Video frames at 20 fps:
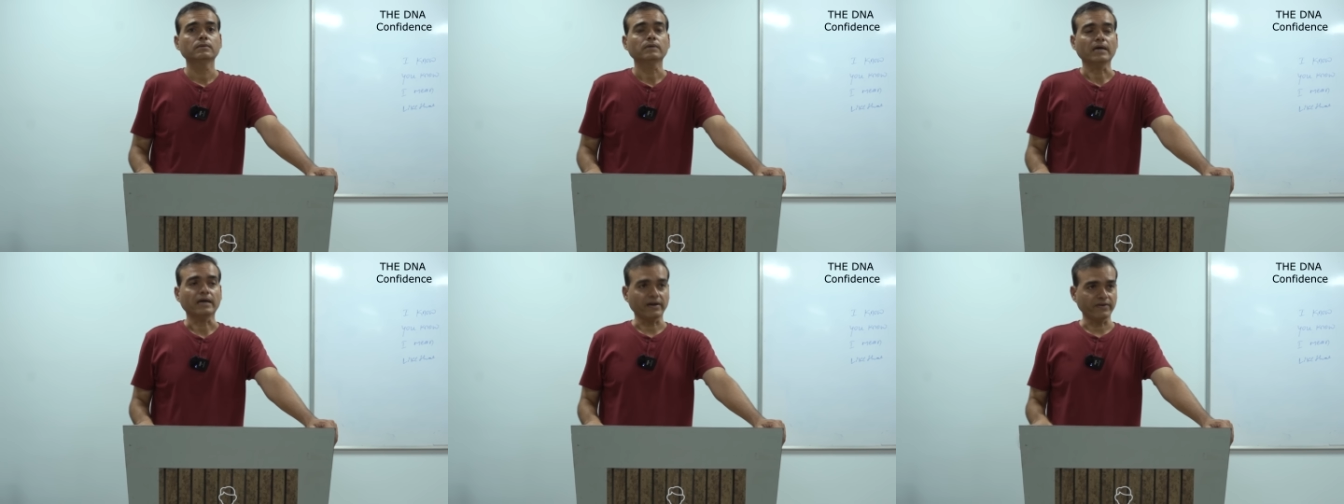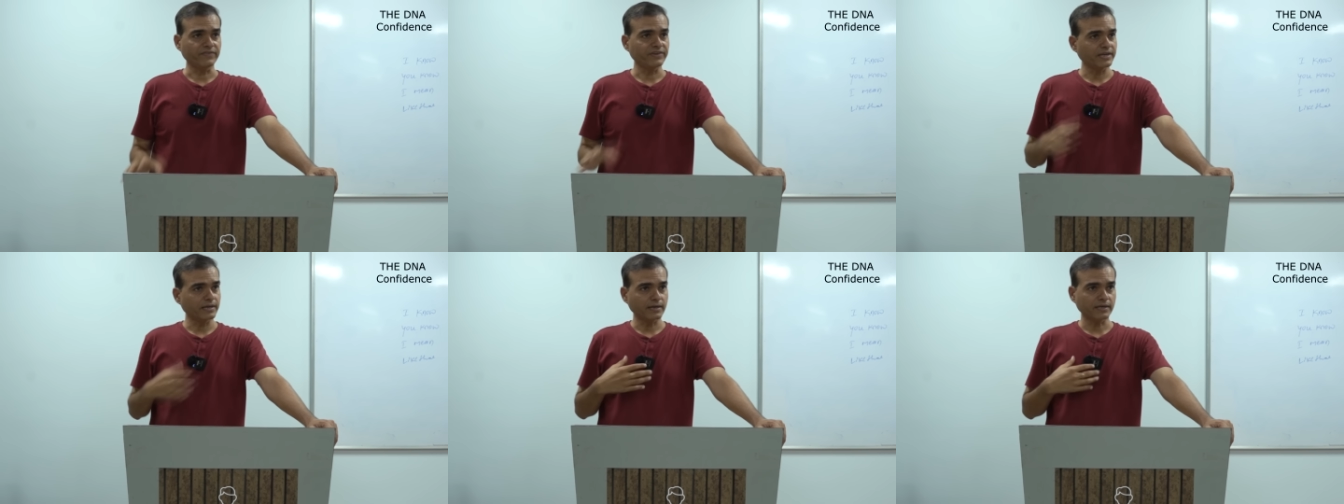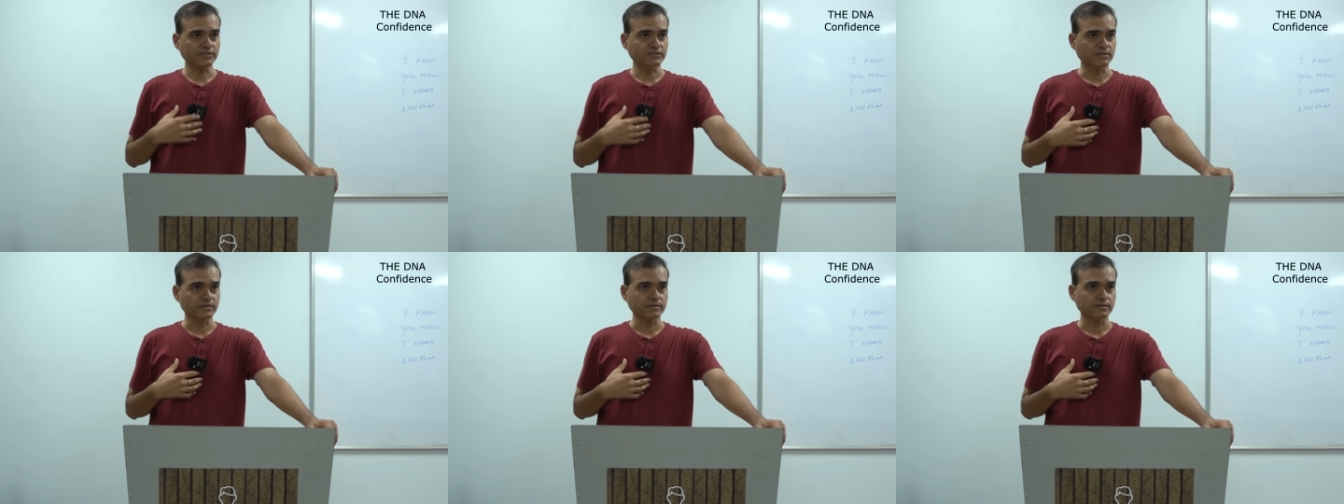I have
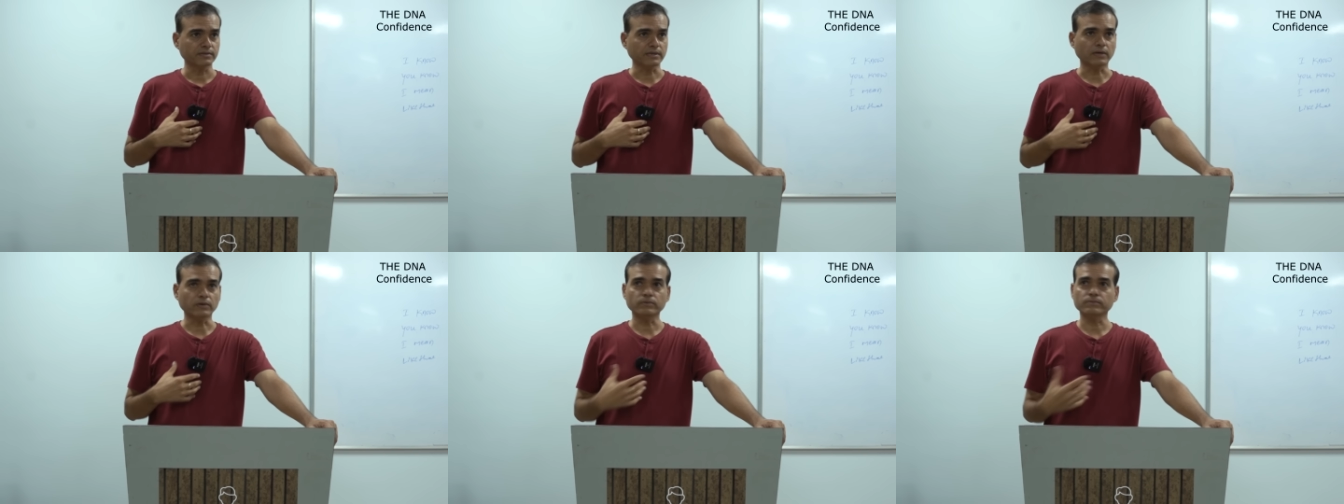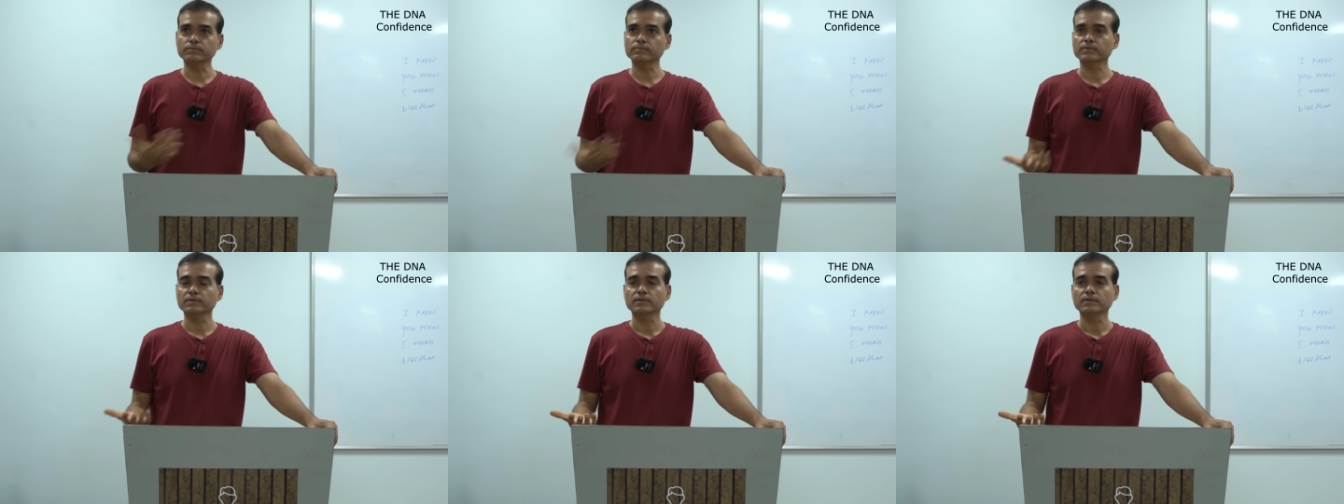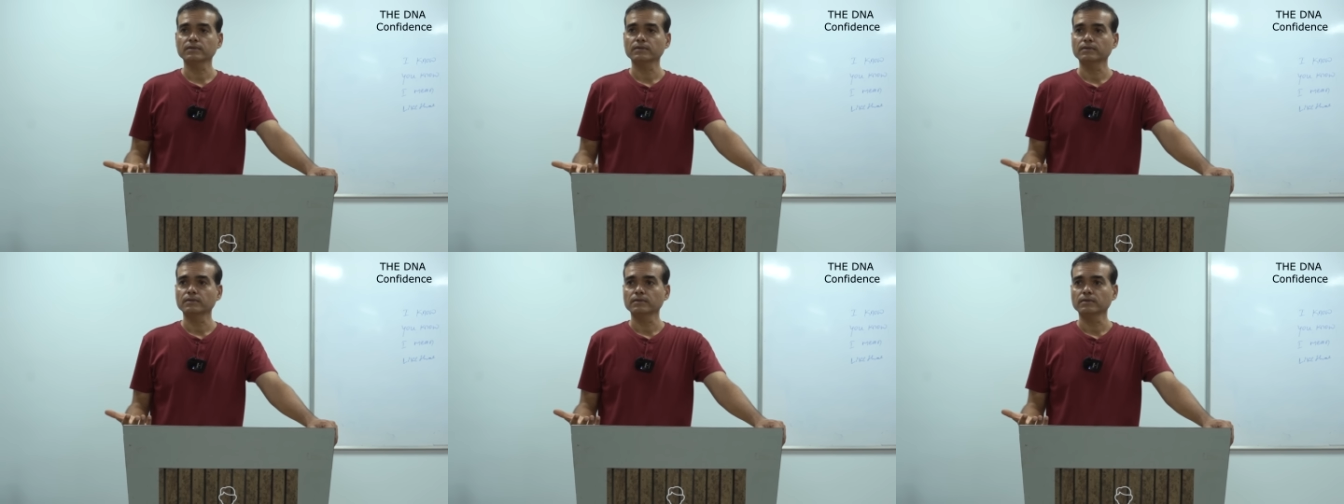realized now
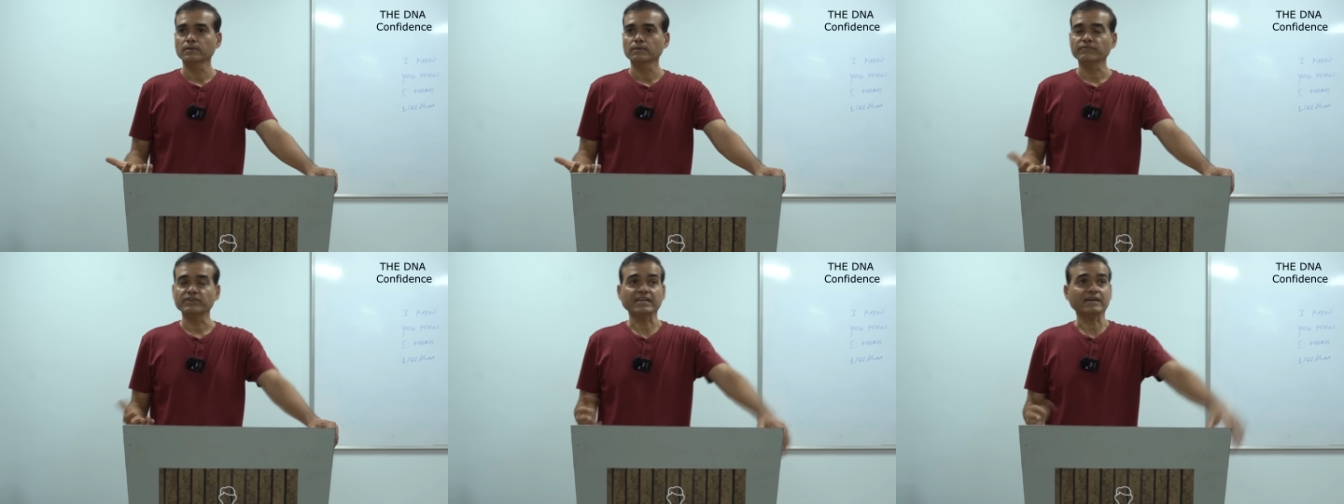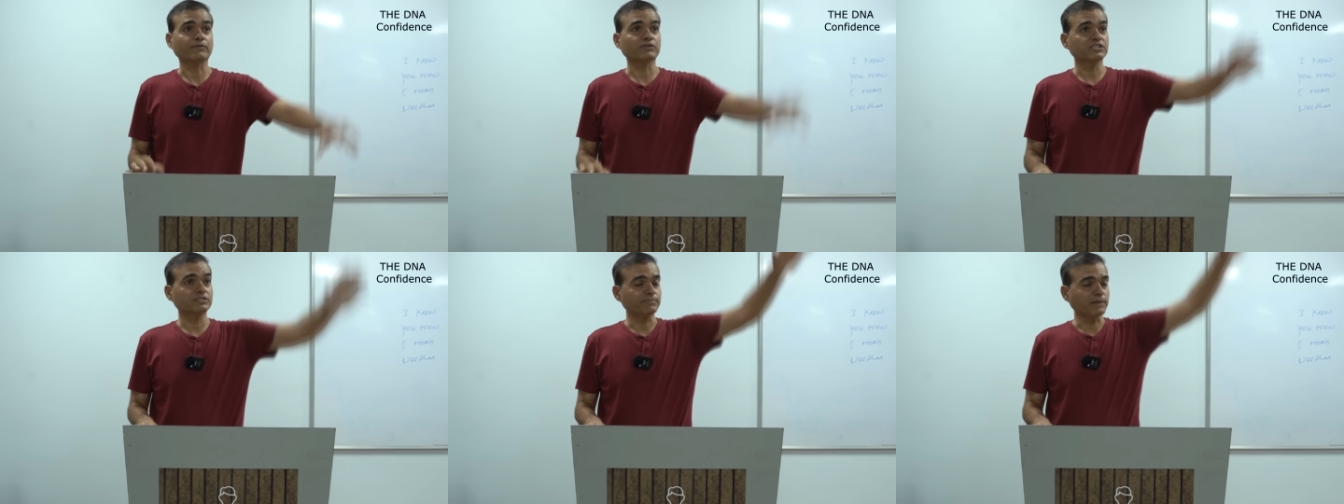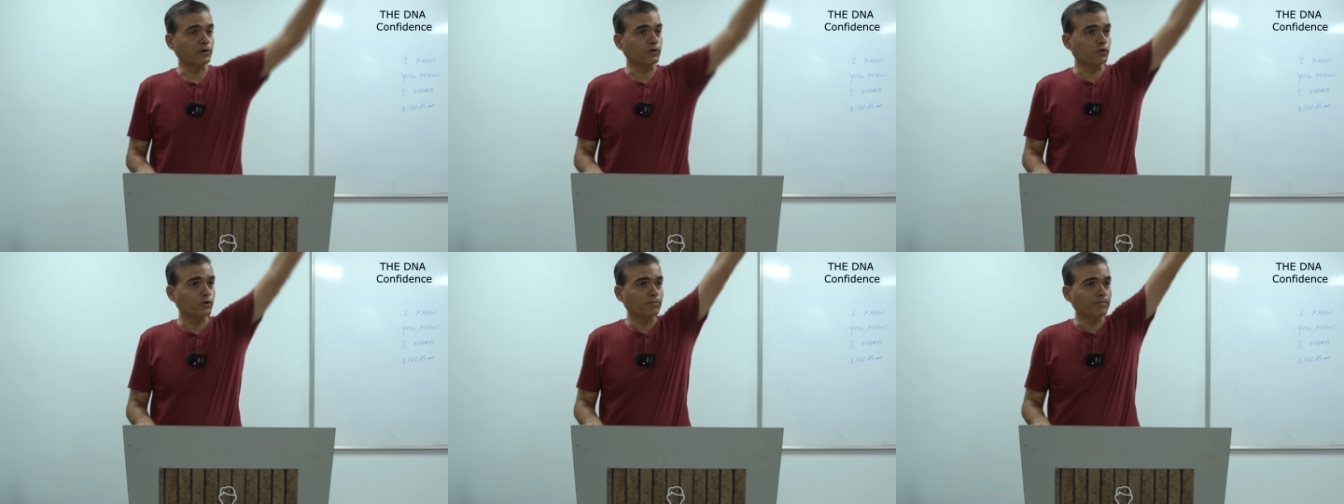when I was in
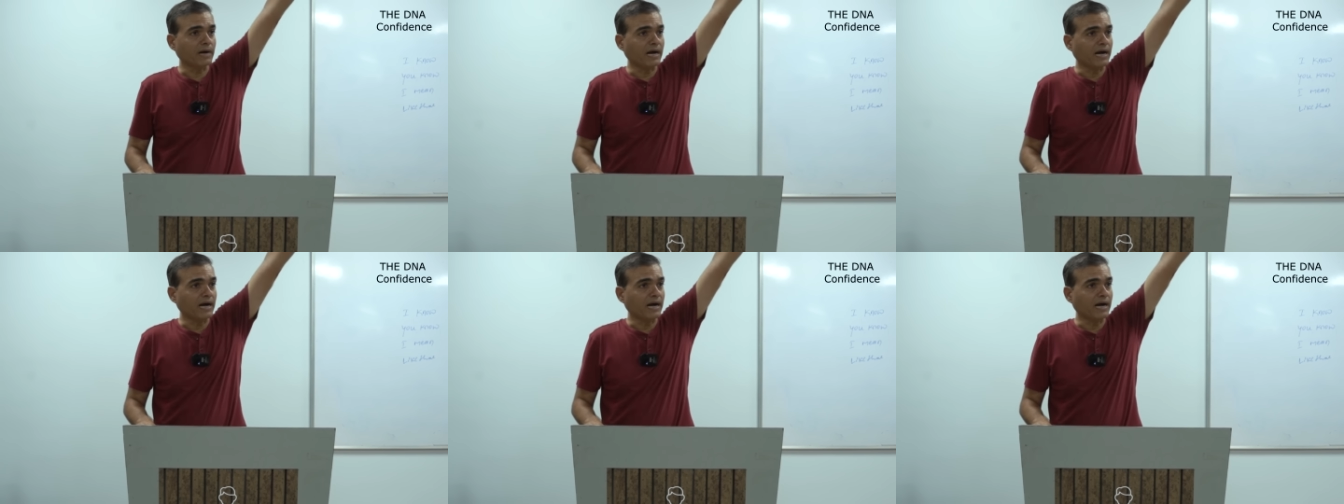my home,